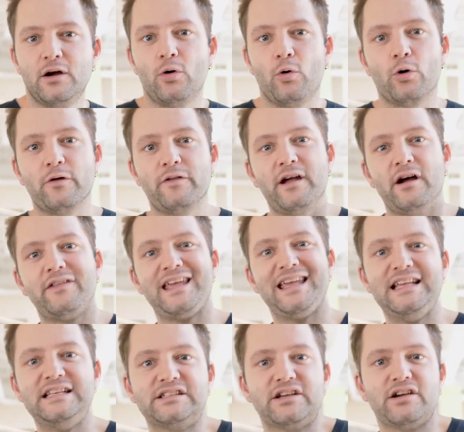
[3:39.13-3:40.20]
Or are they on the
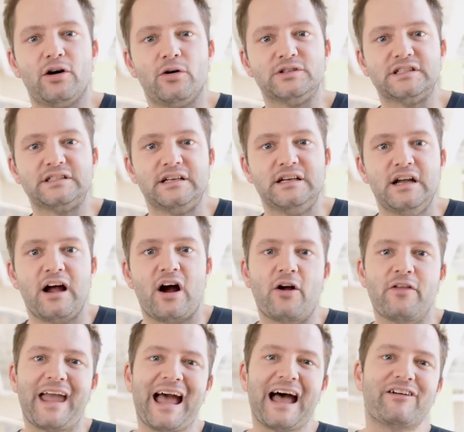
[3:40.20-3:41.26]
East Coast? Are
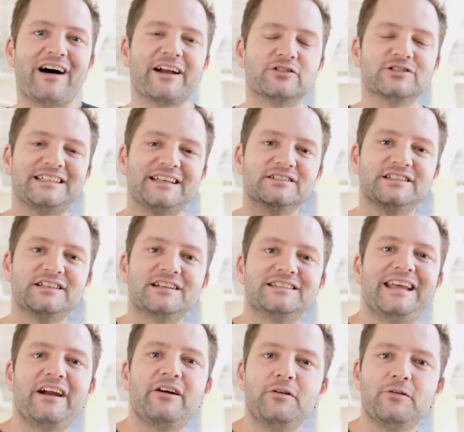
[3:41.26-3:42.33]
they have higher sales in
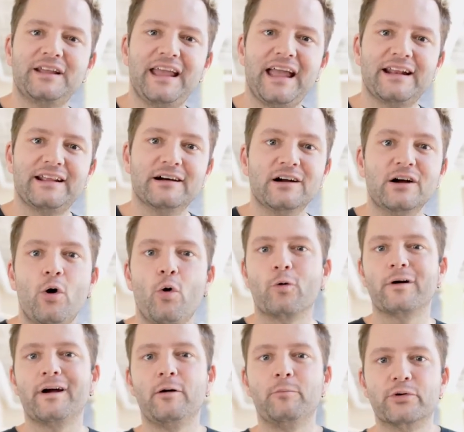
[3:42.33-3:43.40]
Ontario and Canada
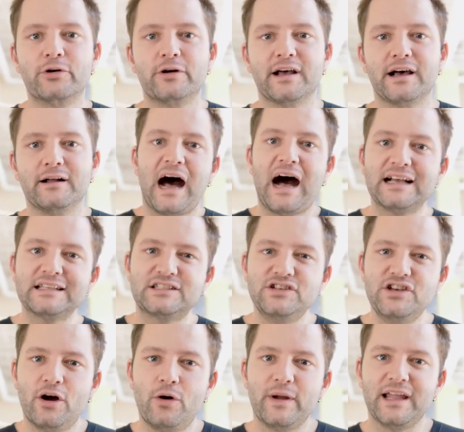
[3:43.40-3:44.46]
or Alberta? Us
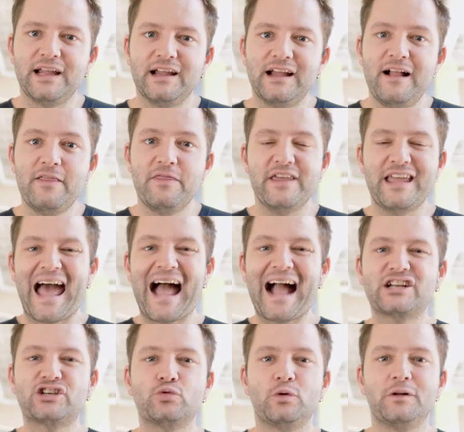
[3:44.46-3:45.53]
knowing the
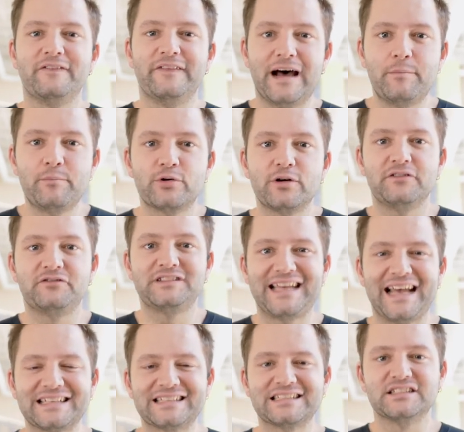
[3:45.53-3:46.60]
actual number of
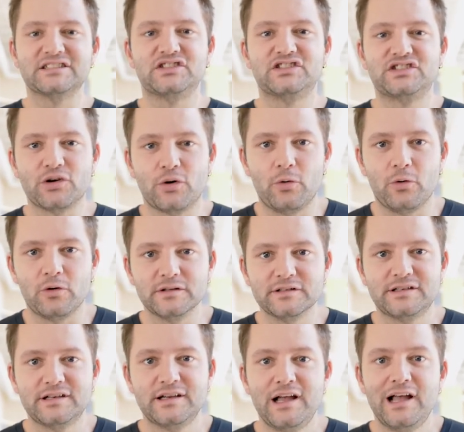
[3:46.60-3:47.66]
Teslas
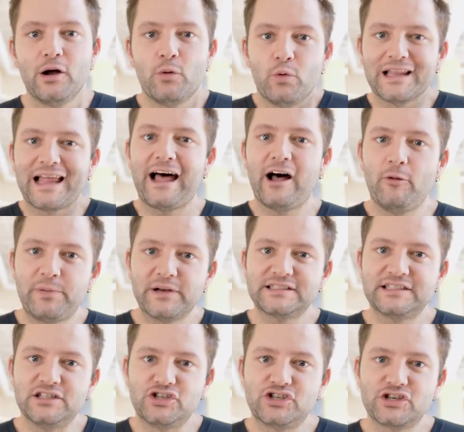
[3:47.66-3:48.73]
sold will help us
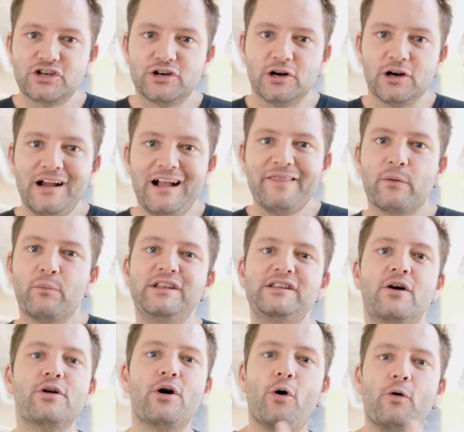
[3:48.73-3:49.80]
ensure that we
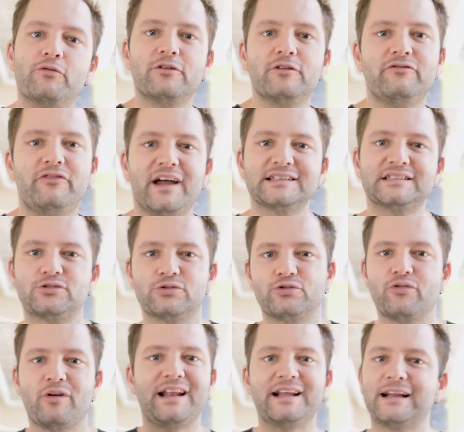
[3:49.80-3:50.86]
don't overinvest or
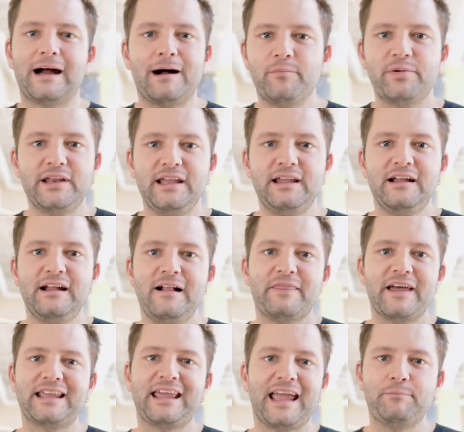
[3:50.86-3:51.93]
create a company
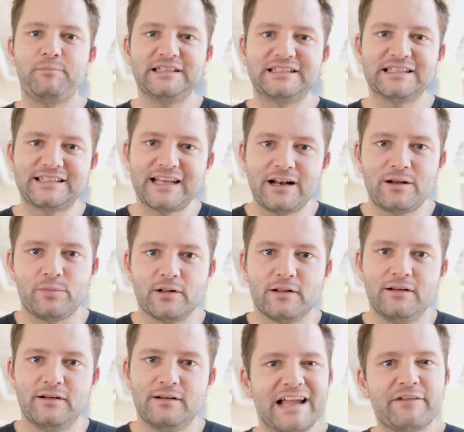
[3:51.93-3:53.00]
that can't be sustainable.
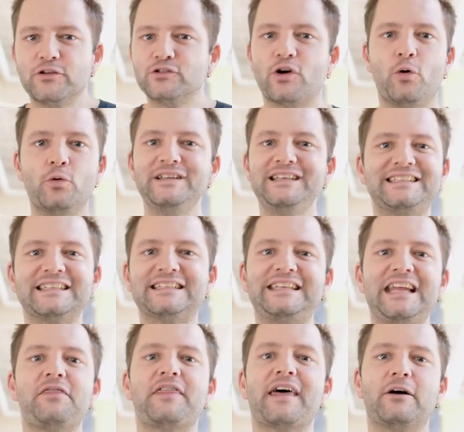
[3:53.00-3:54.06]
If there's only
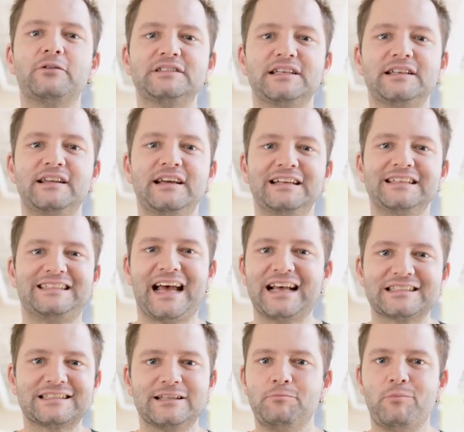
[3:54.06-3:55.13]
16,000
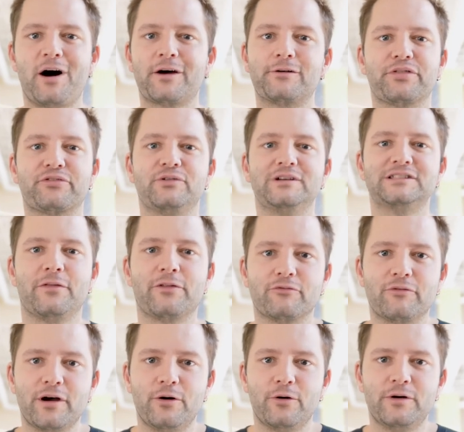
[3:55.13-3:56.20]
Tesla Model 3s on the
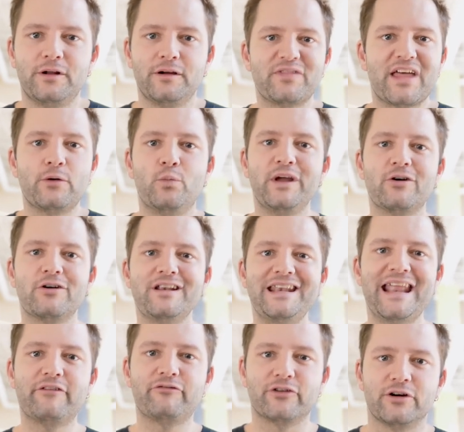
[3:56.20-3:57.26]
road, then we are
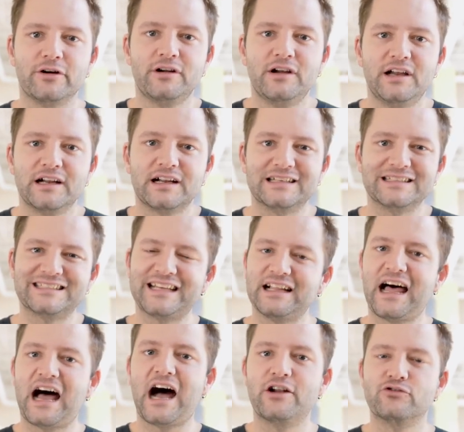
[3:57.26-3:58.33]
never going to sell
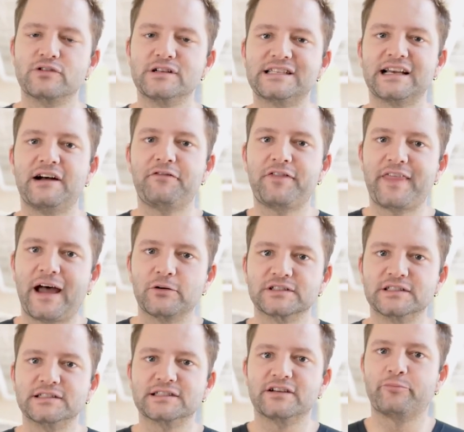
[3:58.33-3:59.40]
hundreds of
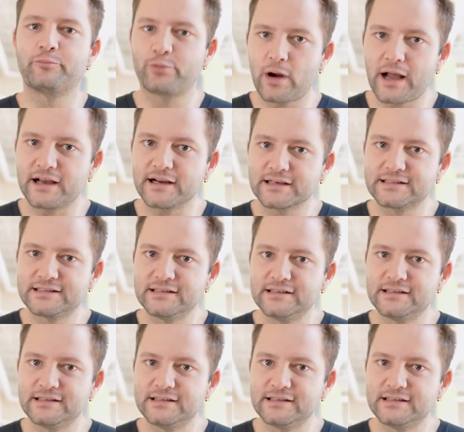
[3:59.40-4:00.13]
thousands of products.